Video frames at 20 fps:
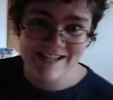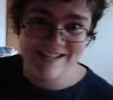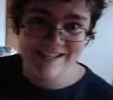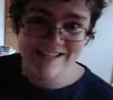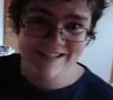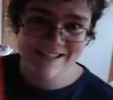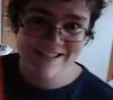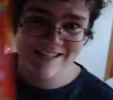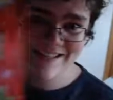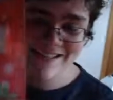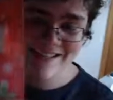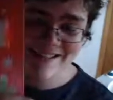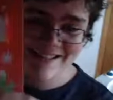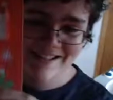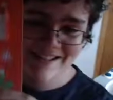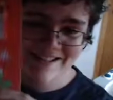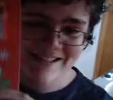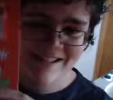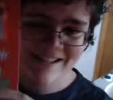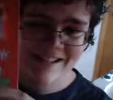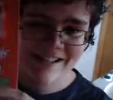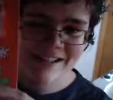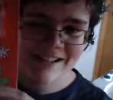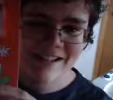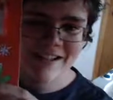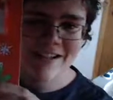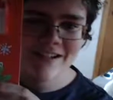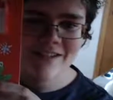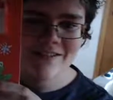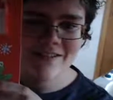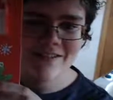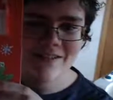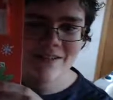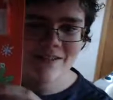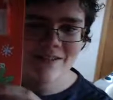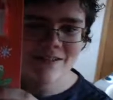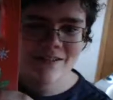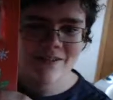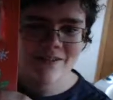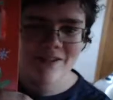Look at this. What,
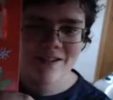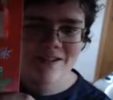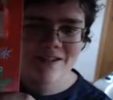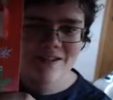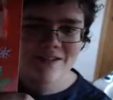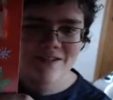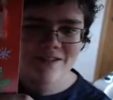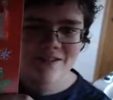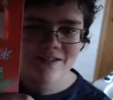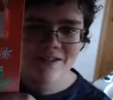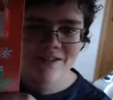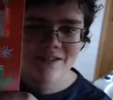what, what is he doing?